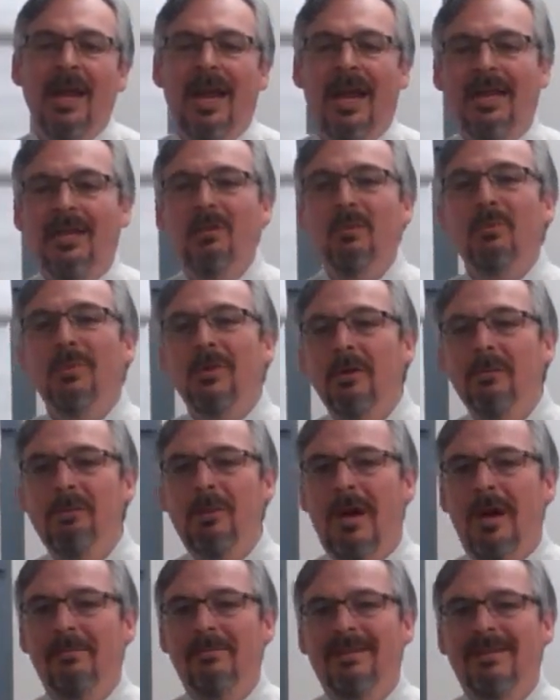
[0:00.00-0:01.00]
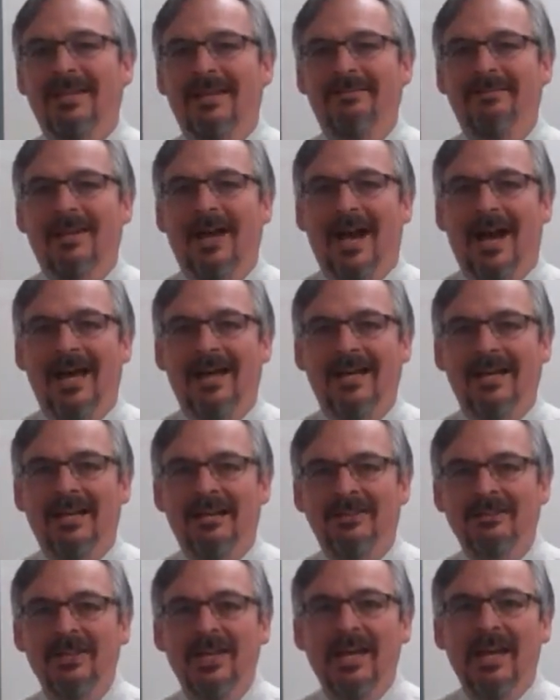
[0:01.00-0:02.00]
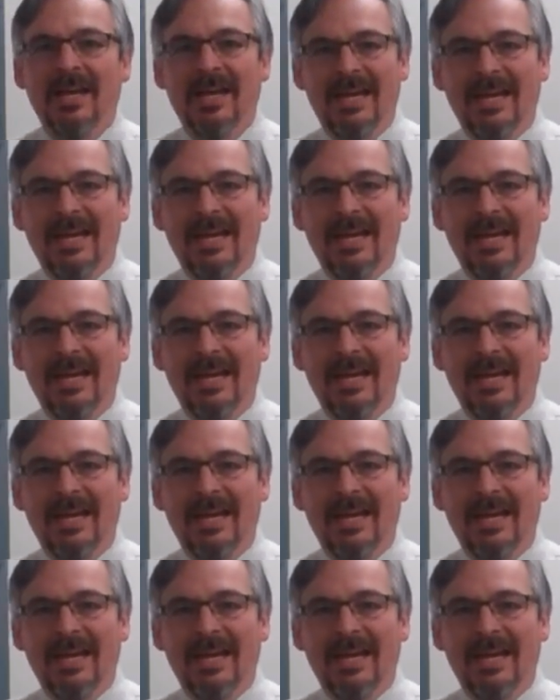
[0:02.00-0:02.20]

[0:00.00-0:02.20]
And the real problem that they've got is,